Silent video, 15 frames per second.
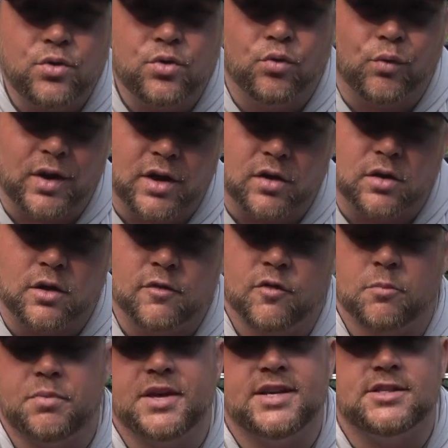new reel
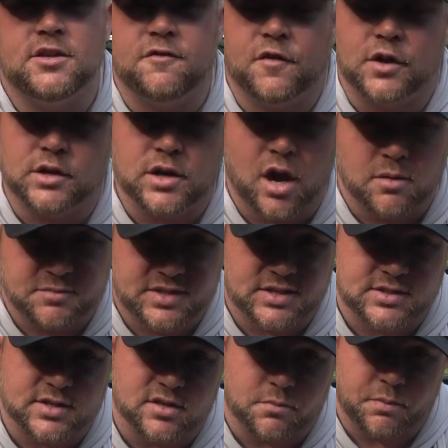from Piscifun comes
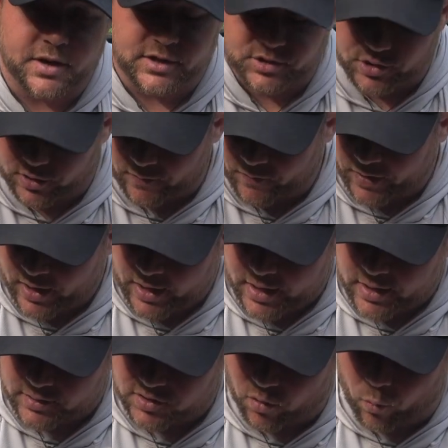into the picture.
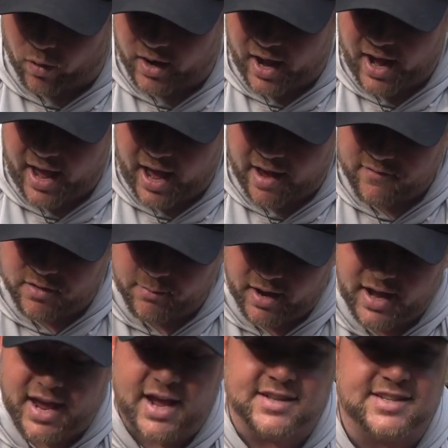So what I have in
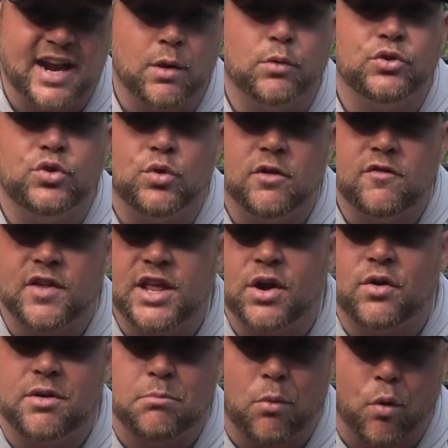my hands, and I will do a
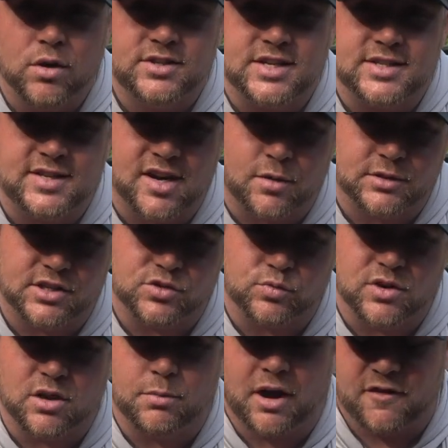video in more detail with
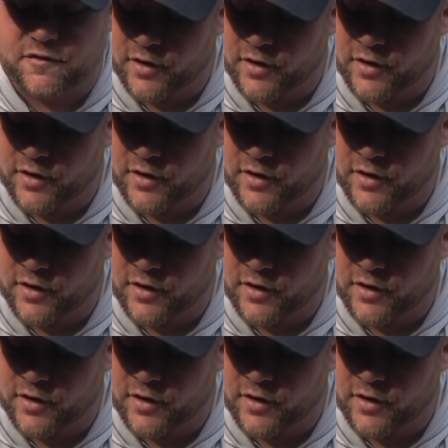this reel, but I